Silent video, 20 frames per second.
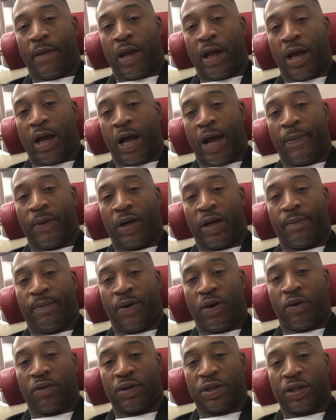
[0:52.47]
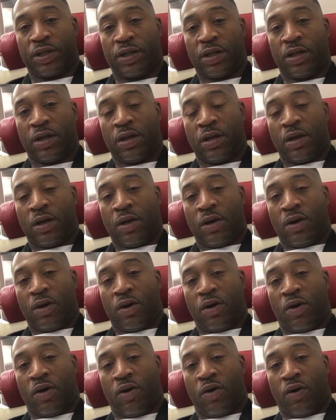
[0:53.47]
I'm going to post
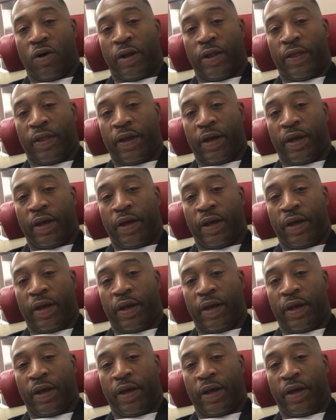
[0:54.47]
on